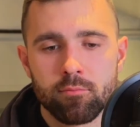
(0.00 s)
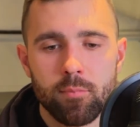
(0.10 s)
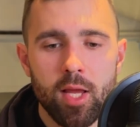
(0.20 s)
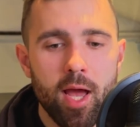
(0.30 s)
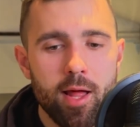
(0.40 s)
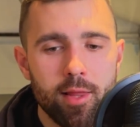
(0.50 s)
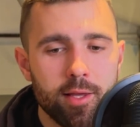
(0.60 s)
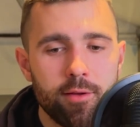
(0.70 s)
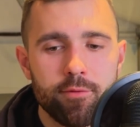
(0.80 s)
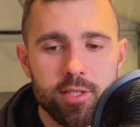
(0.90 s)
Yeah,
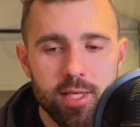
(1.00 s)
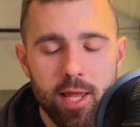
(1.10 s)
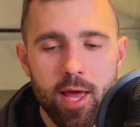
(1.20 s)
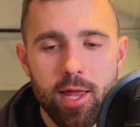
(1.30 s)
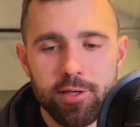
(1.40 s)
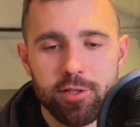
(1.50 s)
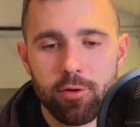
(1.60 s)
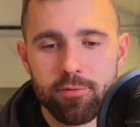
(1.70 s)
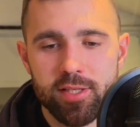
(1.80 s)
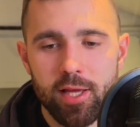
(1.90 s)
like even just that attitude
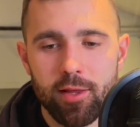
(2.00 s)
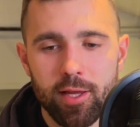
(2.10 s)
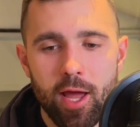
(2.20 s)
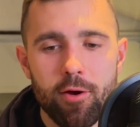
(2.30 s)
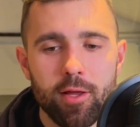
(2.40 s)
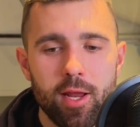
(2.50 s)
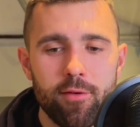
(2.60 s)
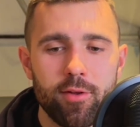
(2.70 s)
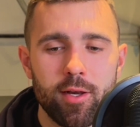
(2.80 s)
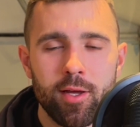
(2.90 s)
of saying, like, how can I
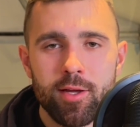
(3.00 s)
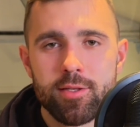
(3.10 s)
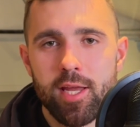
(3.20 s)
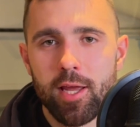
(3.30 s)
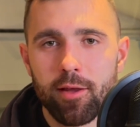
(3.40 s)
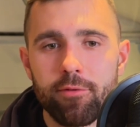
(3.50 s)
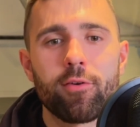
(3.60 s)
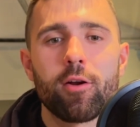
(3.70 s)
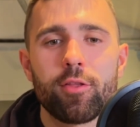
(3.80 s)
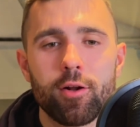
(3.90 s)
even take it
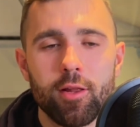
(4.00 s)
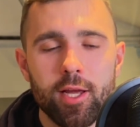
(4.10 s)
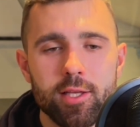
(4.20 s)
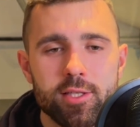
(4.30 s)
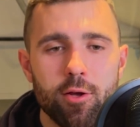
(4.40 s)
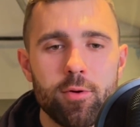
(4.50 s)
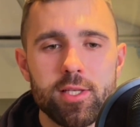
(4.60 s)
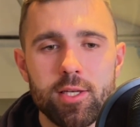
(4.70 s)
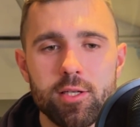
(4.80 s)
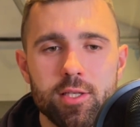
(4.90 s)
further? Like, it's so
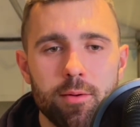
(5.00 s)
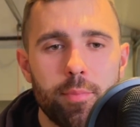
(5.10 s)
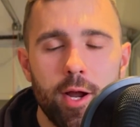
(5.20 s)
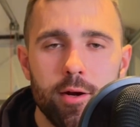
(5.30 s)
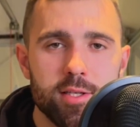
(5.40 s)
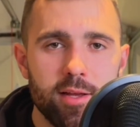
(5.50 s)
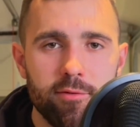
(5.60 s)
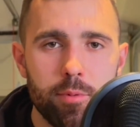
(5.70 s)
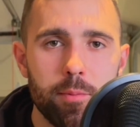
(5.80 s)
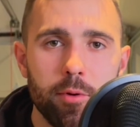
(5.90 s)
easy to just compare yourself
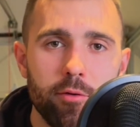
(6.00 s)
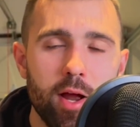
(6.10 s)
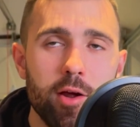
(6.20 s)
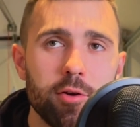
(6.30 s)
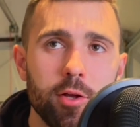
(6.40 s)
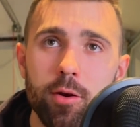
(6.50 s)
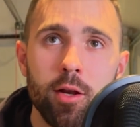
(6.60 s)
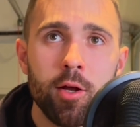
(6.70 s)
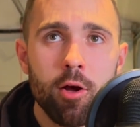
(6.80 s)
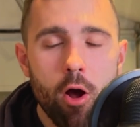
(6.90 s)
to people around you, and
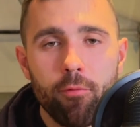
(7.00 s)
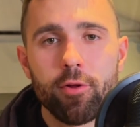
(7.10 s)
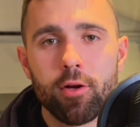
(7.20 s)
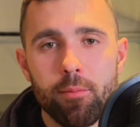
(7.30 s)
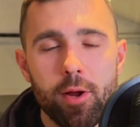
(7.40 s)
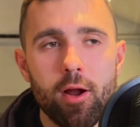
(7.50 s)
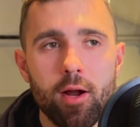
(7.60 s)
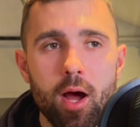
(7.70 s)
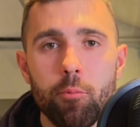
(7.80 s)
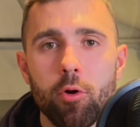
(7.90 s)
hopefully you're comparing
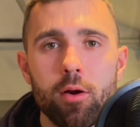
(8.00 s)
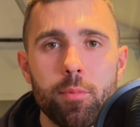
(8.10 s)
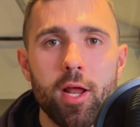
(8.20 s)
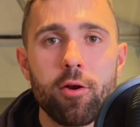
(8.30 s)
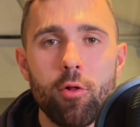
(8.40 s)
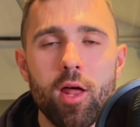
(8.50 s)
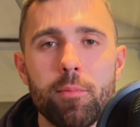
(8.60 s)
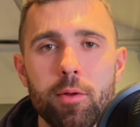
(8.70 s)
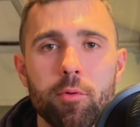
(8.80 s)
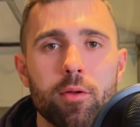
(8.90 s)
upward, but I know a lot of
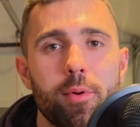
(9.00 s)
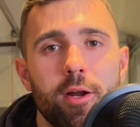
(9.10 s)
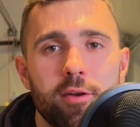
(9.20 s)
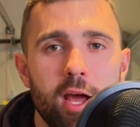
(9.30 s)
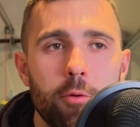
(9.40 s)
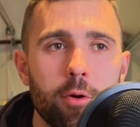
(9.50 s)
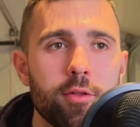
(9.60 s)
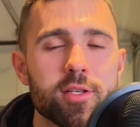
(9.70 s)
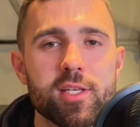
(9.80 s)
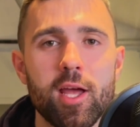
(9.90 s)
people compare downward.
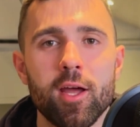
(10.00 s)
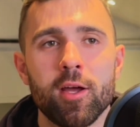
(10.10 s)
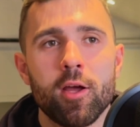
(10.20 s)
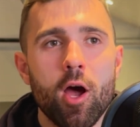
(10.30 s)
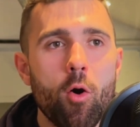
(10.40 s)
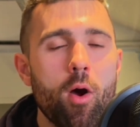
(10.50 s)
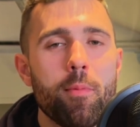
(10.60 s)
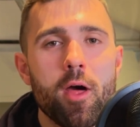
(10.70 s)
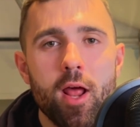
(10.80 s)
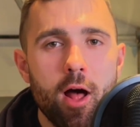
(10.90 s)
They'll say, oh, I'm
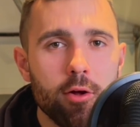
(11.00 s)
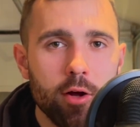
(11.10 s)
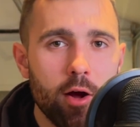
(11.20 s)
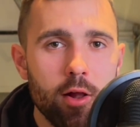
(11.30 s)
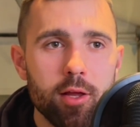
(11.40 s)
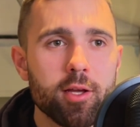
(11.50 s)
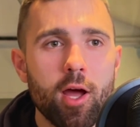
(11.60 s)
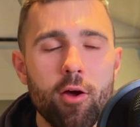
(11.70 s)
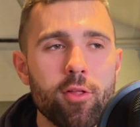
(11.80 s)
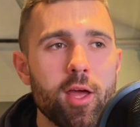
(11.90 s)
not an alcoholic,
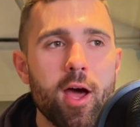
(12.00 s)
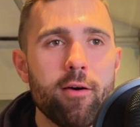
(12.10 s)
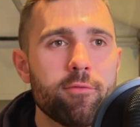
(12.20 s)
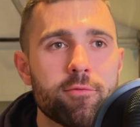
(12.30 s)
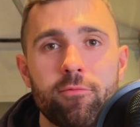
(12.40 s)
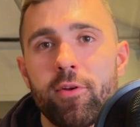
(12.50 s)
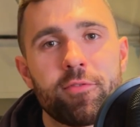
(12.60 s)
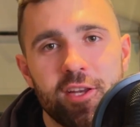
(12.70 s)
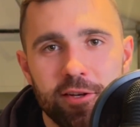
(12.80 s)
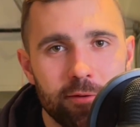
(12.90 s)
I only have
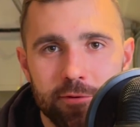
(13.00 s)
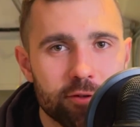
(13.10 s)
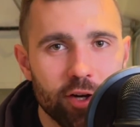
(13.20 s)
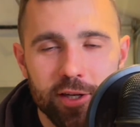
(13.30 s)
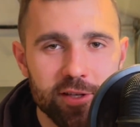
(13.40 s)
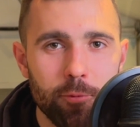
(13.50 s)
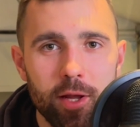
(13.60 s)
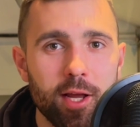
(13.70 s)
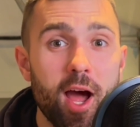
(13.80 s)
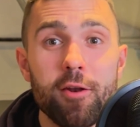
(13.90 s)
15 drinks a
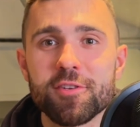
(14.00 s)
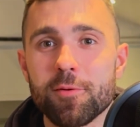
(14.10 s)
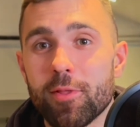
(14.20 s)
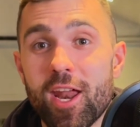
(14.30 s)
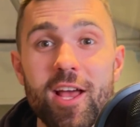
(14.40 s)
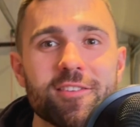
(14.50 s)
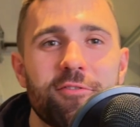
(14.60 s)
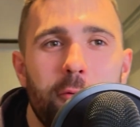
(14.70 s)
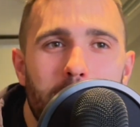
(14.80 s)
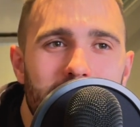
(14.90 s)
week. I know someone that has
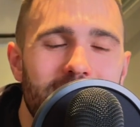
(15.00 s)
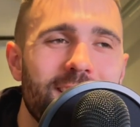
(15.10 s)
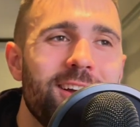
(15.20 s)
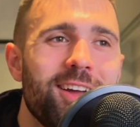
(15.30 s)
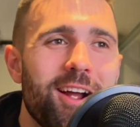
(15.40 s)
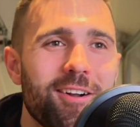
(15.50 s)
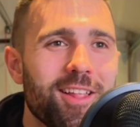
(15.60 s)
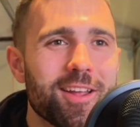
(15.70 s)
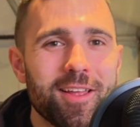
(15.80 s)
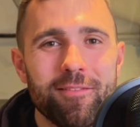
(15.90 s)
40. Or
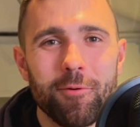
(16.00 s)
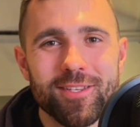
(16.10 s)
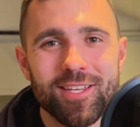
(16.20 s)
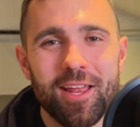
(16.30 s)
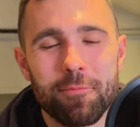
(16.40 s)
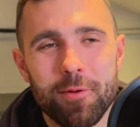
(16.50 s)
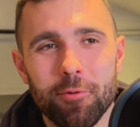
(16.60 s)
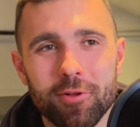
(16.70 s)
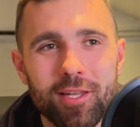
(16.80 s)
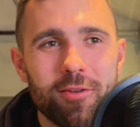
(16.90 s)
like, and once again,
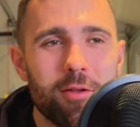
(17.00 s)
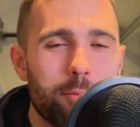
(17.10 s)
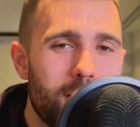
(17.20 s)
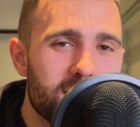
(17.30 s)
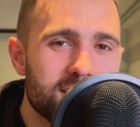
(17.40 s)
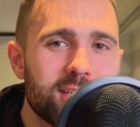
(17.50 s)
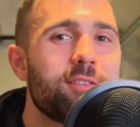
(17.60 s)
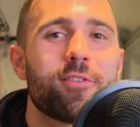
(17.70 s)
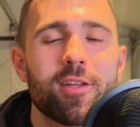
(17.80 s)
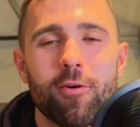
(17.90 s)
people can do it
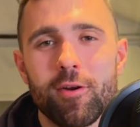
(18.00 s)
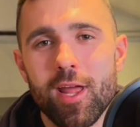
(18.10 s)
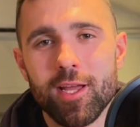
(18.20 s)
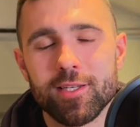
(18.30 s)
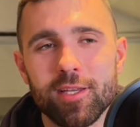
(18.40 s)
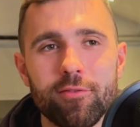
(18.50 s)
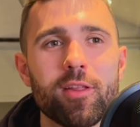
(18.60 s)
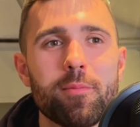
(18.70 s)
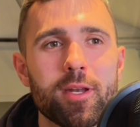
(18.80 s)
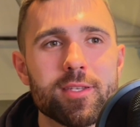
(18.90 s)
positively or
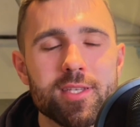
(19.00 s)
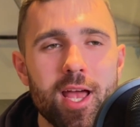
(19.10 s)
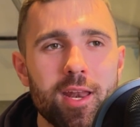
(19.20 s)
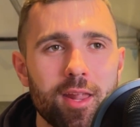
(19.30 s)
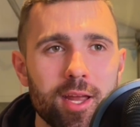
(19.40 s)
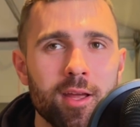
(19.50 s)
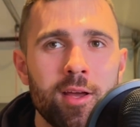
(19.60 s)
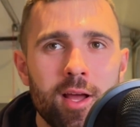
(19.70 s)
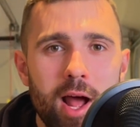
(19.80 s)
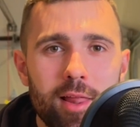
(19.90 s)
negatively, but instead, like,
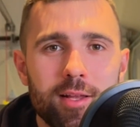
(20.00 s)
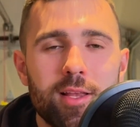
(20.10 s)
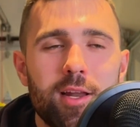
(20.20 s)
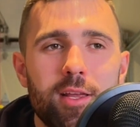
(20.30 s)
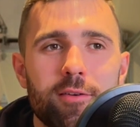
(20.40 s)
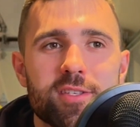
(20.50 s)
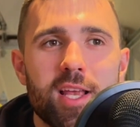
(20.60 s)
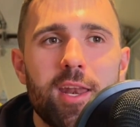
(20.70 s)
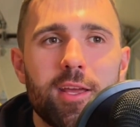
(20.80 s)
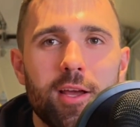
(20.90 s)
I like the idea of
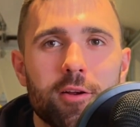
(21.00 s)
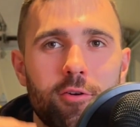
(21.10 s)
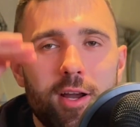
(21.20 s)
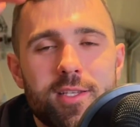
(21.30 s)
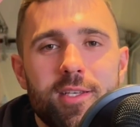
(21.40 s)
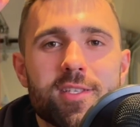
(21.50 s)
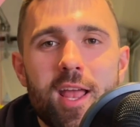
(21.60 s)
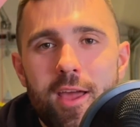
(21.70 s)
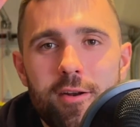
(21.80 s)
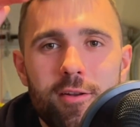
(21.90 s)
setting a crazy
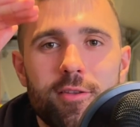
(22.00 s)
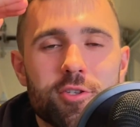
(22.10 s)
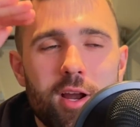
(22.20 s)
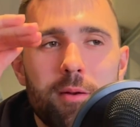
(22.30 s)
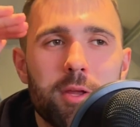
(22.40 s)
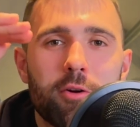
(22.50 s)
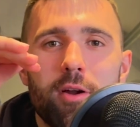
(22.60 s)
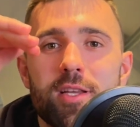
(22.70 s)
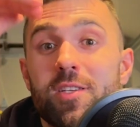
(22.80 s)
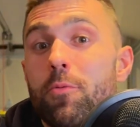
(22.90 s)
standard and then trying to be
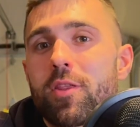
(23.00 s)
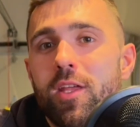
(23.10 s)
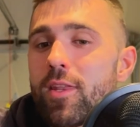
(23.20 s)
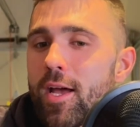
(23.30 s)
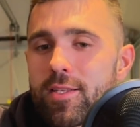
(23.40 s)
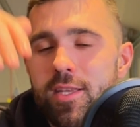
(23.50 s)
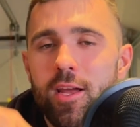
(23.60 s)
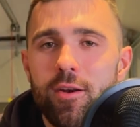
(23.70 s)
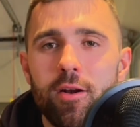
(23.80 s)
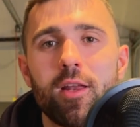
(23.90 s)
crazy within that
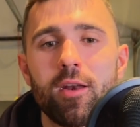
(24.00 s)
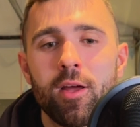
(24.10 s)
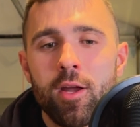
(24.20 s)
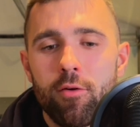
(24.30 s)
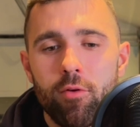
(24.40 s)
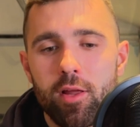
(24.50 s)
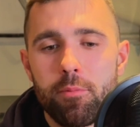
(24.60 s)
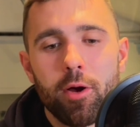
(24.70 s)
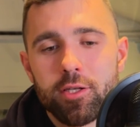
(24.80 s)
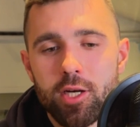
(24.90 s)
standard and really
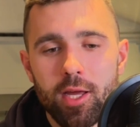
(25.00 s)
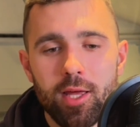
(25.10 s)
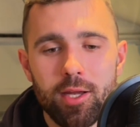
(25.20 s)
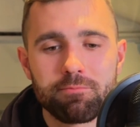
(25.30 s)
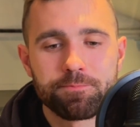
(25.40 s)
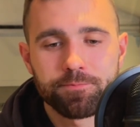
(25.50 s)
pushing it. And